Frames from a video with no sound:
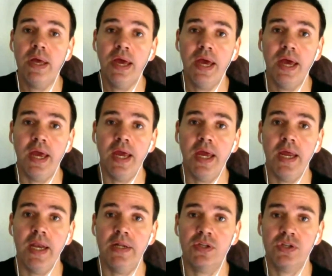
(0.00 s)

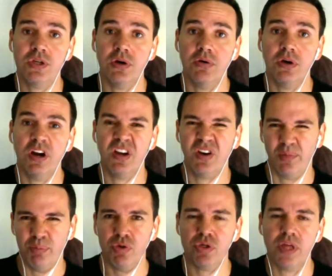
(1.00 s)
And so I kind of
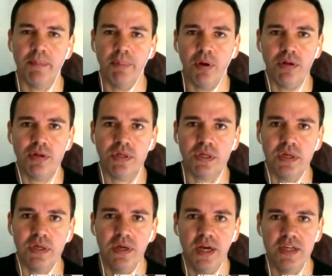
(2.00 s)
pushed that policy
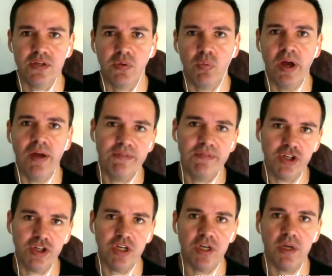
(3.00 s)
as a way of
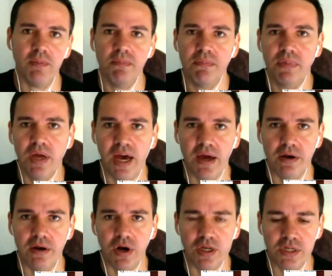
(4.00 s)
nudging him out
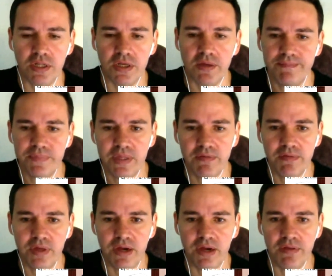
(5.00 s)
nicely,
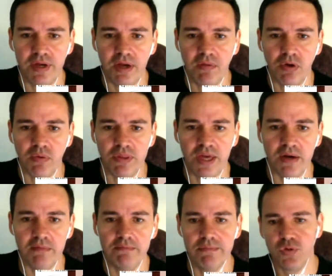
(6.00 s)
out of the network without
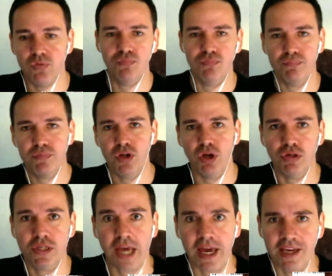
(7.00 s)
sort of
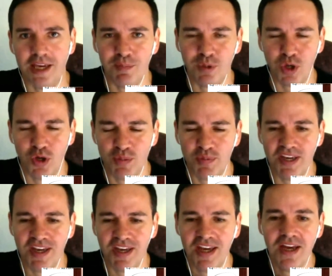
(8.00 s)
sacking him, so to
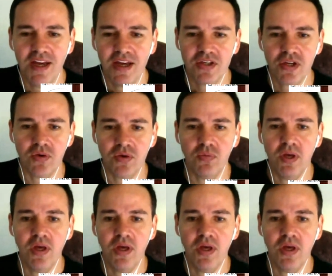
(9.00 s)
speak. So